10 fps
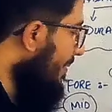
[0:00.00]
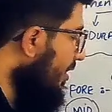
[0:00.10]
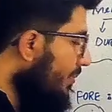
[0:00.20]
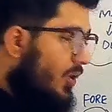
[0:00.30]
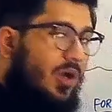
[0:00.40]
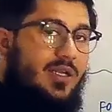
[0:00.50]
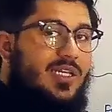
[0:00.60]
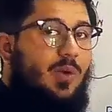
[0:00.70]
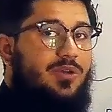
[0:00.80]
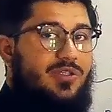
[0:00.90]

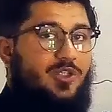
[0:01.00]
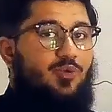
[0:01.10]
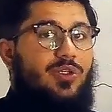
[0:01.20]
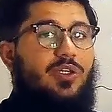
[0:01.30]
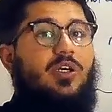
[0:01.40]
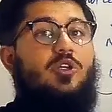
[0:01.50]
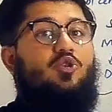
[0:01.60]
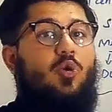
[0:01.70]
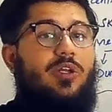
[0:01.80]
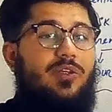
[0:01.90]
oblongata, which is actually
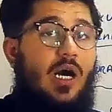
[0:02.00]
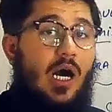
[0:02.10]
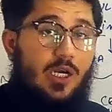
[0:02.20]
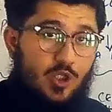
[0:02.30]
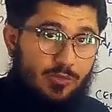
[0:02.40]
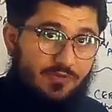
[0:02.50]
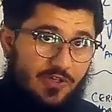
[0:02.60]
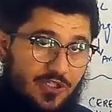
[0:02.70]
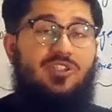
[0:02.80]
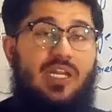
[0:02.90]
controlling the autonomic
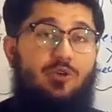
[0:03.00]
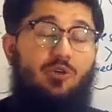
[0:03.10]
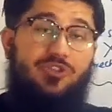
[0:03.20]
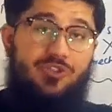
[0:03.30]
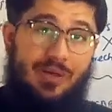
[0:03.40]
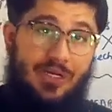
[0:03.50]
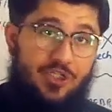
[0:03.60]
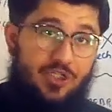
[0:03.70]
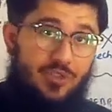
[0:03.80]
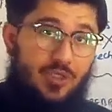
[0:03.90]
functions, like your
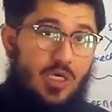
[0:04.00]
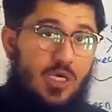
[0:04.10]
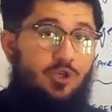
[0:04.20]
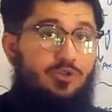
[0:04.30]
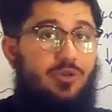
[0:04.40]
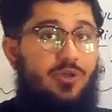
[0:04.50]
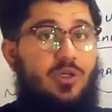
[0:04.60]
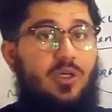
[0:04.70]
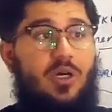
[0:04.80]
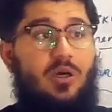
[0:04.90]
respiration, your
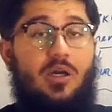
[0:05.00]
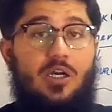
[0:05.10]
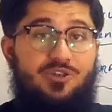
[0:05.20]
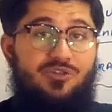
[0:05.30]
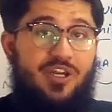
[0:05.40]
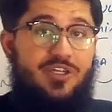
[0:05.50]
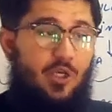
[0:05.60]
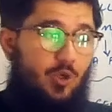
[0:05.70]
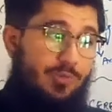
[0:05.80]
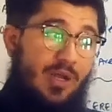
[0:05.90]
heart rate,
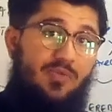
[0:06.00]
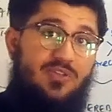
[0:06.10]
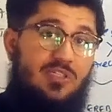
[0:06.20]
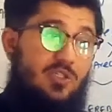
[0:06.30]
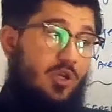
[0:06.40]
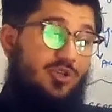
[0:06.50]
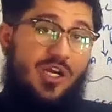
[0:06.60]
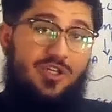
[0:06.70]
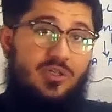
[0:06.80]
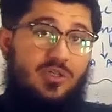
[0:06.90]
your blood vessels
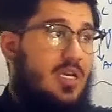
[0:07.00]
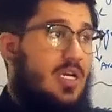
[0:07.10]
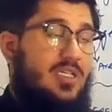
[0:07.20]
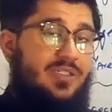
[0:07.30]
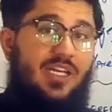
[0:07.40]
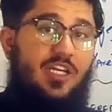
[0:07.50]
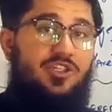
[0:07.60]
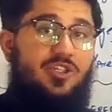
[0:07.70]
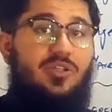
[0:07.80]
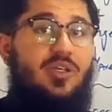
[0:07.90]
contraction,
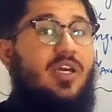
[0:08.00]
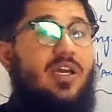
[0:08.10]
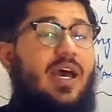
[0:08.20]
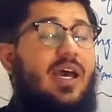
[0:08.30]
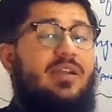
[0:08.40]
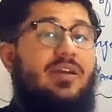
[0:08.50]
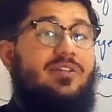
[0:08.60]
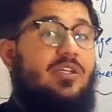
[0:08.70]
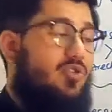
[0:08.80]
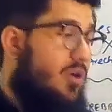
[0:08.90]
dilation, and
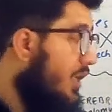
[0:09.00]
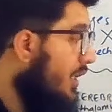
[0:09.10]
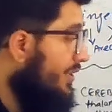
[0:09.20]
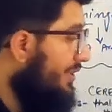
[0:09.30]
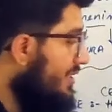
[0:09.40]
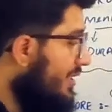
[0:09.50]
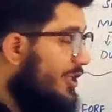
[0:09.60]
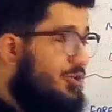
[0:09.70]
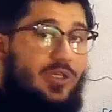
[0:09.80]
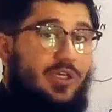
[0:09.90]
etc. These are
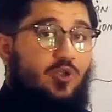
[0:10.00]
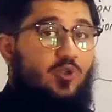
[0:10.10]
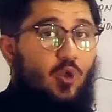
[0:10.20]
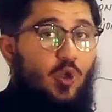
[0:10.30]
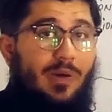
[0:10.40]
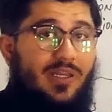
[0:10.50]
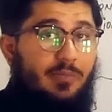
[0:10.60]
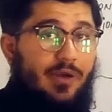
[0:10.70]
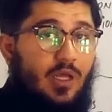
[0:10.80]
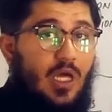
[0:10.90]
actually controlled by the
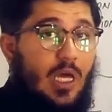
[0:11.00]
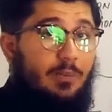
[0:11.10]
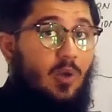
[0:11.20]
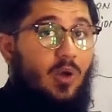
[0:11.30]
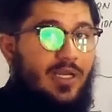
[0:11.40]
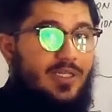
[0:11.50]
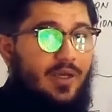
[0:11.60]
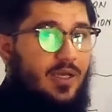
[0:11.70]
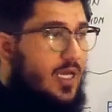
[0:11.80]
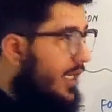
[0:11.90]
medulla oblongata.
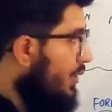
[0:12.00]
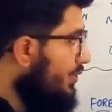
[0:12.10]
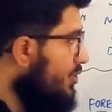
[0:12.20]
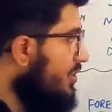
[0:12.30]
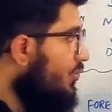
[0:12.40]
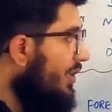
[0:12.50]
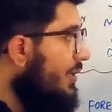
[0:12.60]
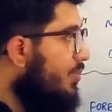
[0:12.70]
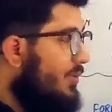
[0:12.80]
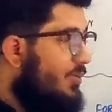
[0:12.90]
Now, these are the very
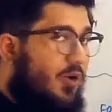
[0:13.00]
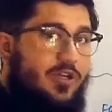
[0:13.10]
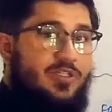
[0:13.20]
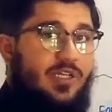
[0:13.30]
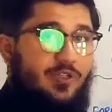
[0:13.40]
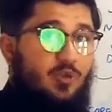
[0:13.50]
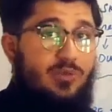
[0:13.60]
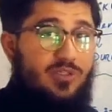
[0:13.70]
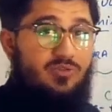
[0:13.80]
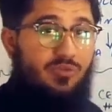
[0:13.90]
important points that you
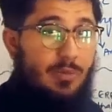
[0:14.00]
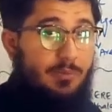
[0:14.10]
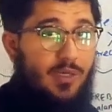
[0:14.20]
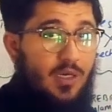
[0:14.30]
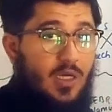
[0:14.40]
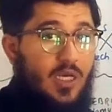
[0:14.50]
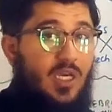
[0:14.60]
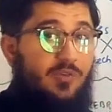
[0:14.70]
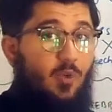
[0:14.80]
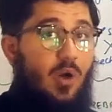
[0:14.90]
must remember
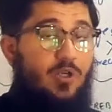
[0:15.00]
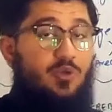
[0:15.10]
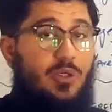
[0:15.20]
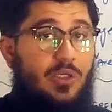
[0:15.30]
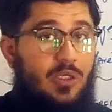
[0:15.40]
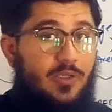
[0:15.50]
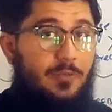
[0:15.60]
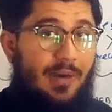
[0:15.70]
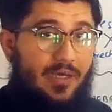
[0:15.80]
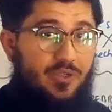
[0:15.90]
if you want to learn the
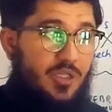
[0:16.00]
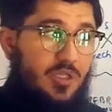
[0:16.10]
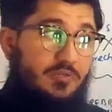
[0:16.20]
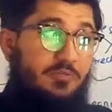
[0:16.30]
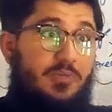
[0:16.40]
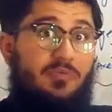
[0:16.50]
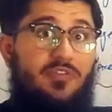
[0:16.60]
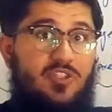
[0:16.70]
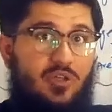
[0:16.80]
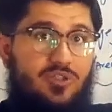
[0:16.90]
biology, the
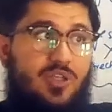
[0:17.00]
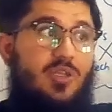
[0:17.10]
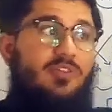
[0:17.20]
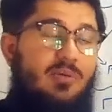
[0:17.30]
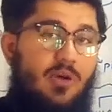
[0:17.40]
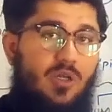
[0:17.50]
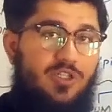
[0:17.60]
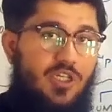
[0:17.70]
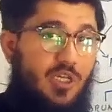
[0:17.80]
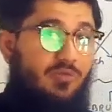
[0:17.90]
physiology, and the pharmacology
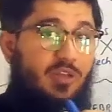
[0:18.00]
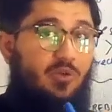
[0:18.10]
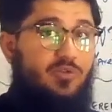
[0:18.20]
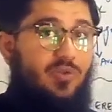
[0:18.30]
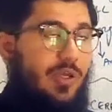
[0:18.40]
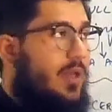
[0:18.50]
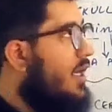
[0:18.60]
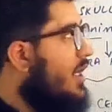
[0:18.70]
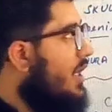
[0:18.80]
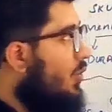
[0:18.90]
in a very good way.
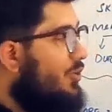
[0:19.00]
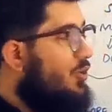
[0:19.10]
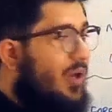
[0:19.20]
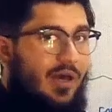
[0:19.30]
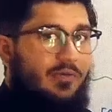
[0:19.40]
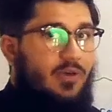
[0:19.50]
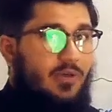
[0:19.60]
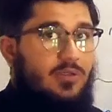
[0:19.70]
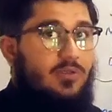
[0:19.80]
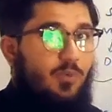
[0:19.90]
We do have
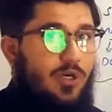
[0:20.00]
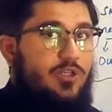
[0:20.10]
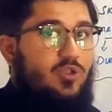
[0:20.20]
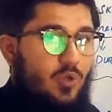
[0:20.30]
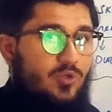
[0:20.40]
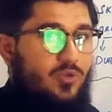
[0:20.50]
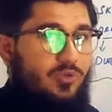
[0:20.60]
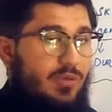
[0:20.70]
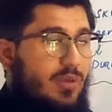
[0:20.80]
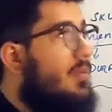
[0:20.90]
another points also,
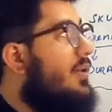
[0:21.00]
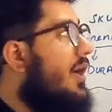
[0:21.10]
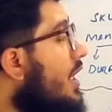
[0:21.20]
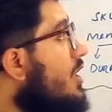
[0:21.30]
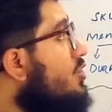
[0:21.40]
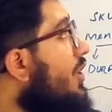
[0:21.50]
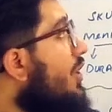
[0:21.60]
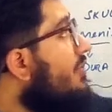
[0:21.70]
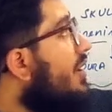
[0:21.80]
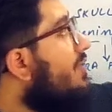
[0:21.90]
remember that. So
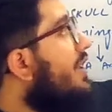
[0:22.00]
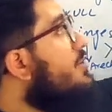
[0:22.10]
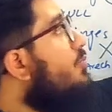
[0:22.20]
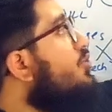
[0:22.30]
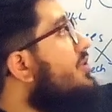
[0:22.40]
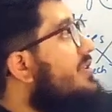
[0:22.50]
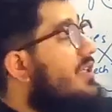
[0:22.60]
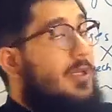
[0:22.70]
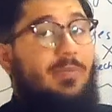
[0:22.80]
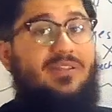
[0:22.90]
here we have the next portion, that is the
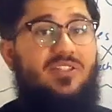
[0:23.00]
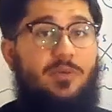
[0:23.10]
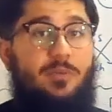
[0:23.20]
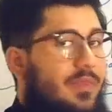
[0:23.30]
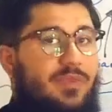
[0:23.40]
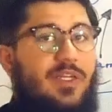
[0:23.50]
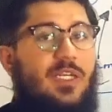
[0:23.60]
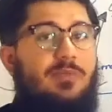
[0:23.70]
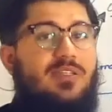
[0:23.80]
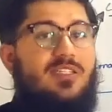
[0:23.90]
limbic system. The
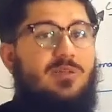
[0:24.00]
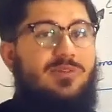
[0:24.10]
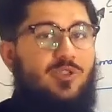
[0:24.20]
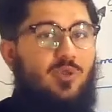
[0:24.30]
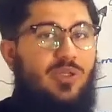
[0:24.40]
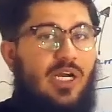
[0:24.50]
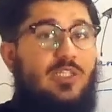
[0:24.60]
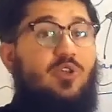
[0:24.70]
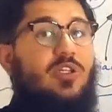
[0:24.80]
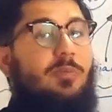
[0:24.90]
limbic system is actually a
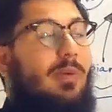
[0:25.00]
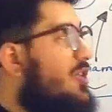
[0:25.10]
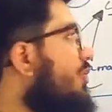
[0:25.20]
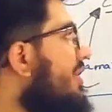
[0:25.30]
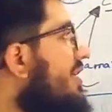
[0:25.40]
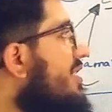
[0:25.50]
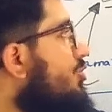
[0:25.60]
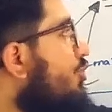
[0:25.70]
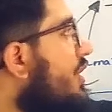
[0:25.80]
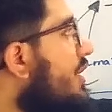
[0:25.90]
neuronal pathway that is
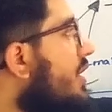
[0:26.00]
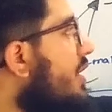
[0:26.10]
actually